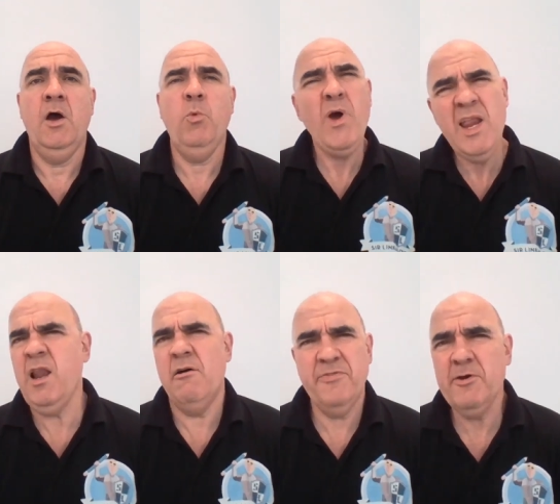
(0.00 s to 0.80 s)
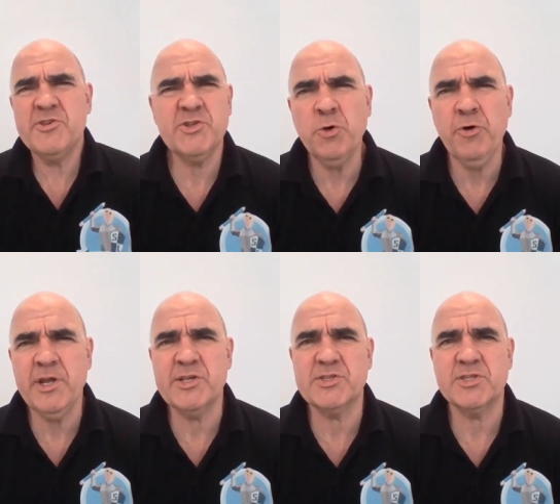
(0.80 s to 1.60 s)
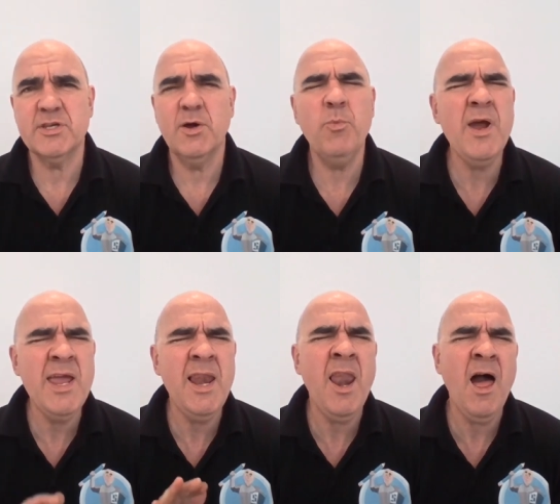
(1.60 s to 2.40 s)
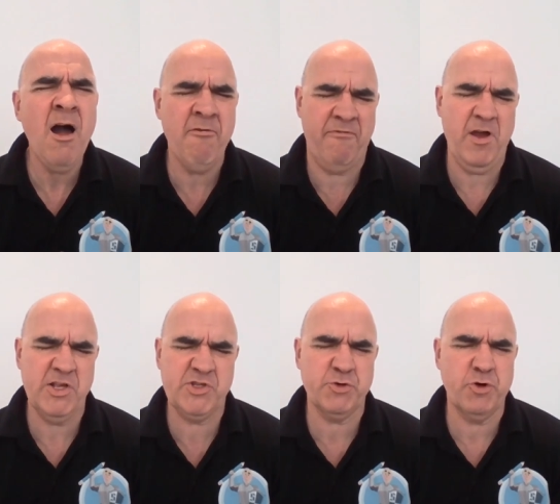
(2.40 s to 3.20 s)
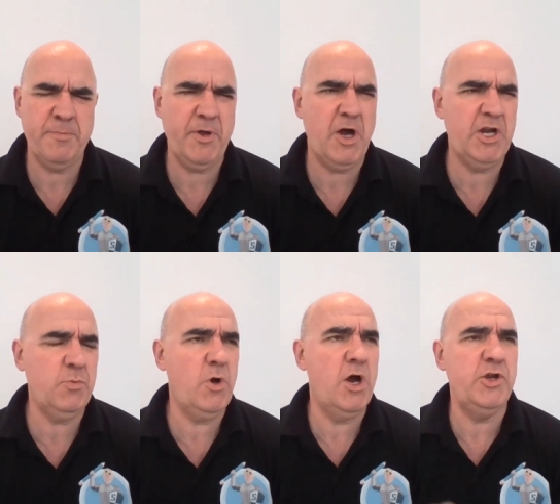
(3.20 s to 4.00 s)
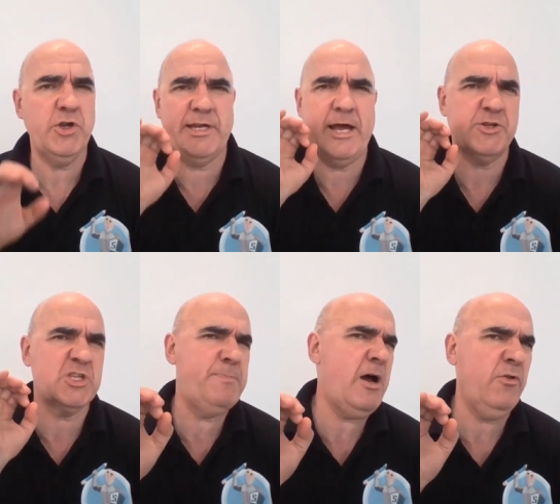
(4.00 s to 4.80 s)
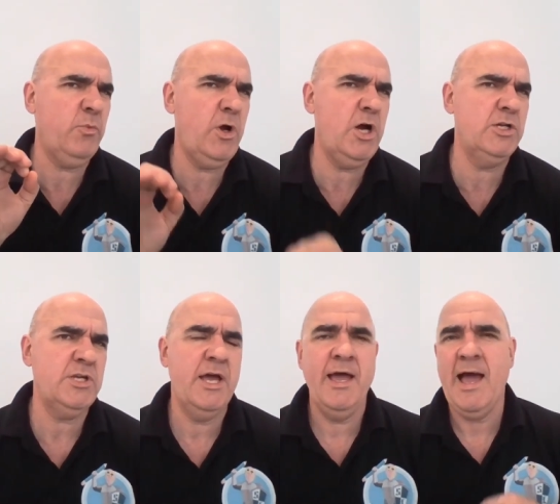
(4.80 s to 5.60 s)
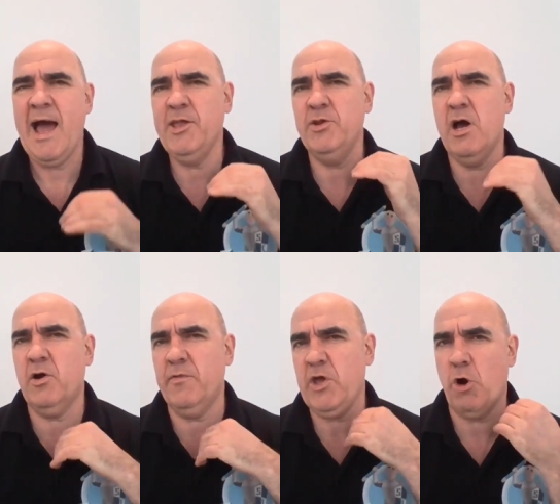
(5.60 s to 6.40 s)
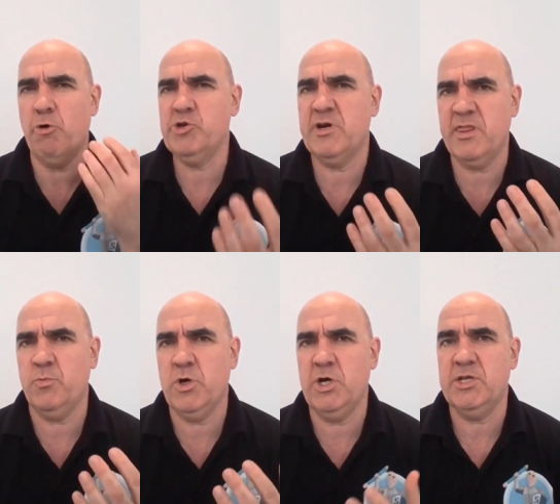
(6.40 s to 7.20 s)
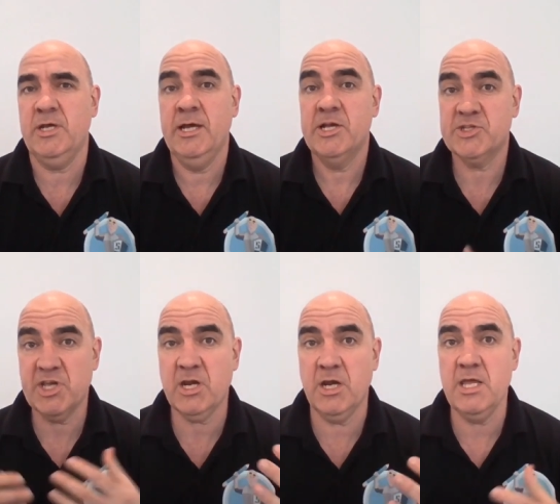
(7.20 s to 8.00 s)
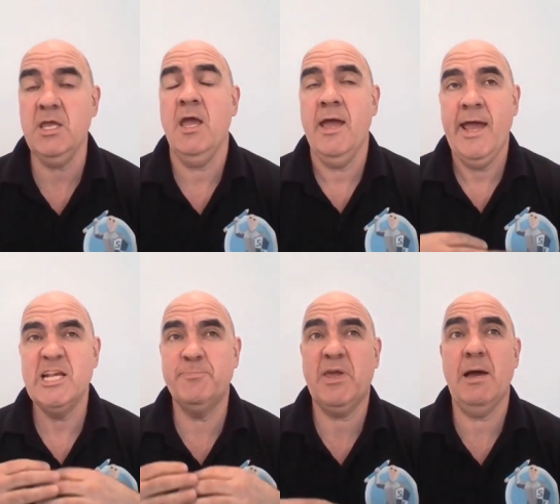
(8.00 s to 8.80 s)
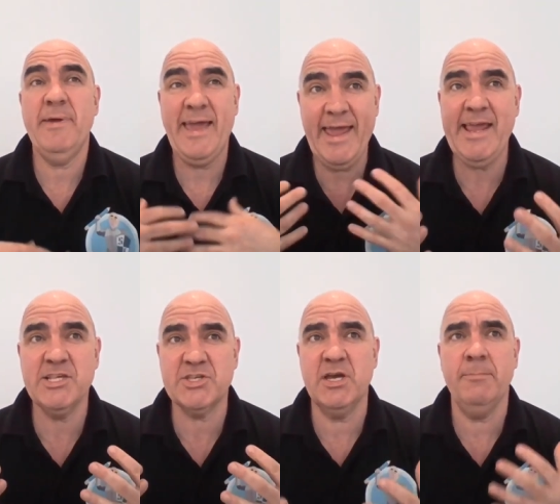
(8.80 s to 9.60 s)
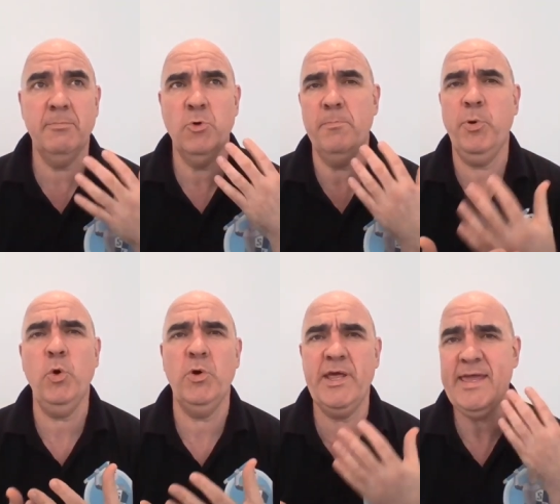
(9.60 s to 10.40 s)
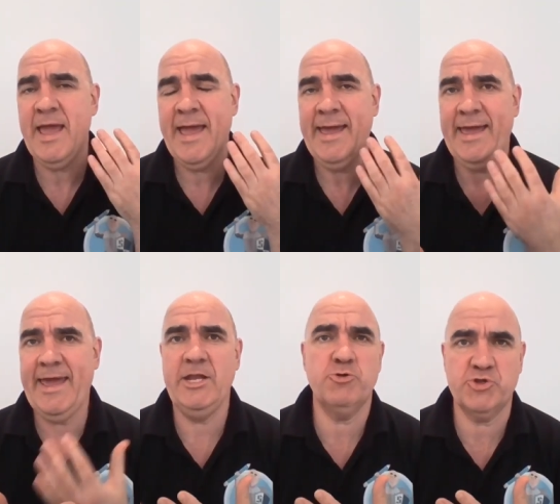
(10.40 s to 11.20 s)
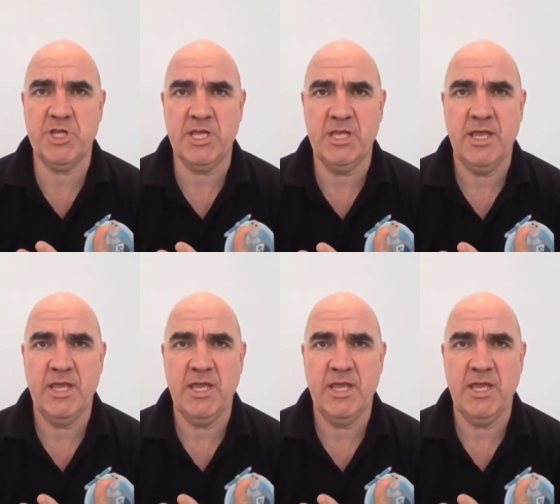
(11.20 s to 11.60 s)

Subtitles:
We love those stories. We love a story behind a word. You can now spell the word, and you now got the origin of the word. Suddenly, it's becoming easier, but more importantly, interesting.